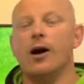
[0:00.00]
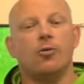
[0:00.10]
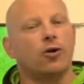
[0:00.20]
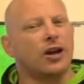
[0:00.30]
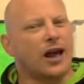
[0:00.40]

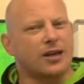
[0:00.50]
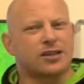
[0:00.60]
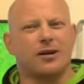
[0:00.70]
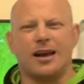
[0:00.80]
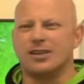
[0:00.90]
We're going to get
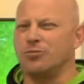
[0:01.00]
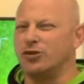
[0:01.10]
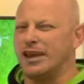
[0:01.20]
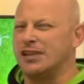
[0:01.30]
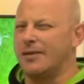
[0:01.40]
to, into more
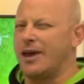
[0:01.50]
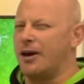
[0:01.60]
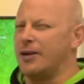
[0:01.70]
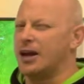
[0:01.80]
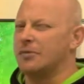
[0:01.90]
detail of that
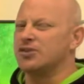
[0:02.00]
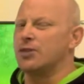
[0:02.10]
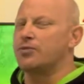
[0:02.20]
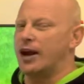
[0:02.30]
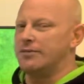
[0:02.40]
when it comes to the
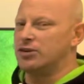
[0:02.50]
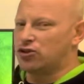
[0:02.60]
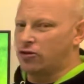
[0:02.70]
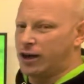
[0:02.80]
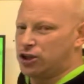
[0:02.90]
preemptive
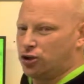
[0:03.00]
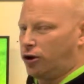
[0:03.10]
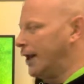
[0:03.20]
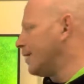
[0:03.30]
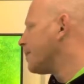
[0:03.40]
strike
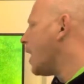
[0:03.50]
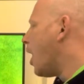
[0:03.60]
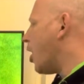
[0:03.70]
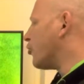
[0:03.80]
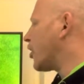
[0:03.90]
shortly,
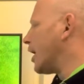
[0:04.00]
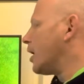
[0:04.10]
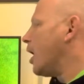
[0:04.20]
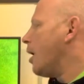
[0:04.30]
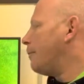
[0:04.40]

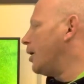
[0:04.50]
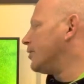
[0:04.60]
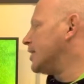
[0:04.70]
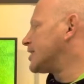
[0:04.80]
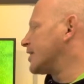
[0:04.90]
okay? But
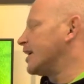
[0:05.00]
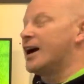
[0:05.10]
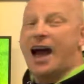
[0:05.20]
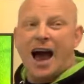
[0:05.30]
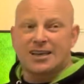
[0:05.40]
the attack that
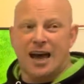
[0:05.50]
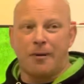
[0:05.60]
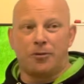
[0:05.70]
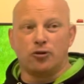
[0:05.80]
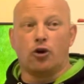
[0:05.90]
has
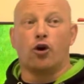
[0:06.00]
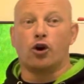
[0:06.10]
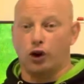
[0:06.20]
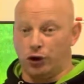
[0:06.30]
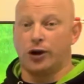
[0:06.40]
happened or
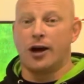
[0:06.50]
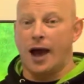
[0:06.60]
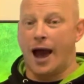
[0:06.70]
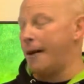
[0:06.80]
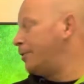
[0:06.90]
could
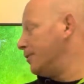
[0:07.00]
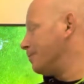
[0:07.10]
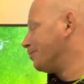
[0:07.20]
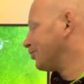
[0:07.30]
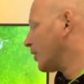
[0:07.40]
happen.
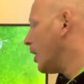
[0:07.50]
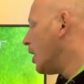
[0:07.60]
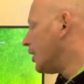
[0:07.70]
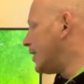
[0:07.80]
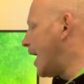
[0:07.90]

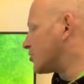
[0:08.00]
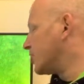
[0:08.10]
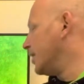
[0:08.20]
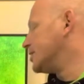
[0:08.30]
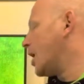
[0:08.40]
Now, so
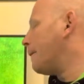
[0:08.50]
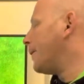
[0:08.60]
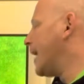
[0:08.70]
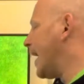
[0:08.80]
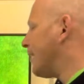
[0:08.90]
example
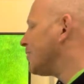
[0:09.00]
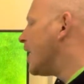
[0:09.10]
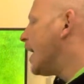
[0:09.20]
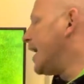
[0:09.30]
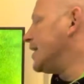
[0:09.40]
here
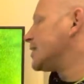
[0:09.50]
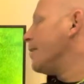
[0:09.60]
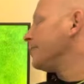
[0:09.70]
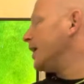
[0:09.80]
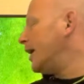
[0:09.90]
is
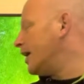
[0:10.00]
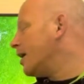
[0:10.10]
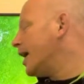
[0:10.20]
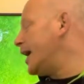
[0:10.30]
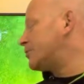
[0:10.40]

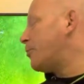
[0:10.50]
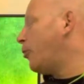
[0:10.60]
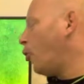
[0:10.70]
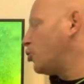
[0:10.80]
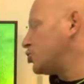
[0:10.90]
it's
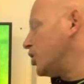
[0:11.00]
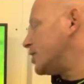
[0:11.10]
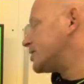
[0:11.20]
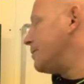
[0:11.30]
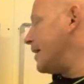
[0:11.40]
proportionate
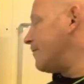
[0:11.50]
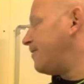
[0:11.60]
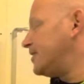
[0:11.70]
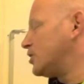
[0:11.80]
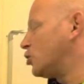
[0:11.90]
to meet
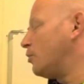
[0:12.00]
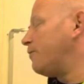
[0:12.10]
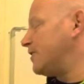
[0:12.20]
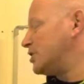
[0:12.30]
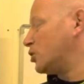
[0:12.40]
physical with
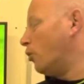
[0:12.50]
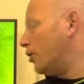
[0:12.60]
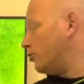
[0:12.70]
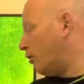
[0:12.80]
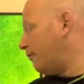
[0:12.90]
physical
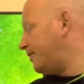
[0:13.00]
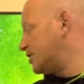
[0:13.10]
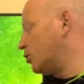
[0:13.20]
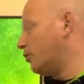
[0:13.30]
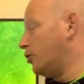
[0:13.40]
and
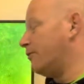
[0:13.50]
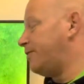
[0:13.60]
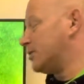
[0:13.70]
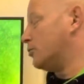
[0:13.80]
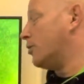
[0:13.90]
non-physical with
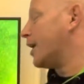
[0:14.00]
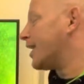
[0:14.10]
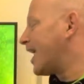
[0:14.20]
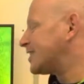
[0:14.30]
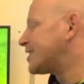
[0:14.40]
non-physical
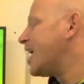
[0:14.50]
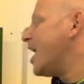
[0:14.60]
unless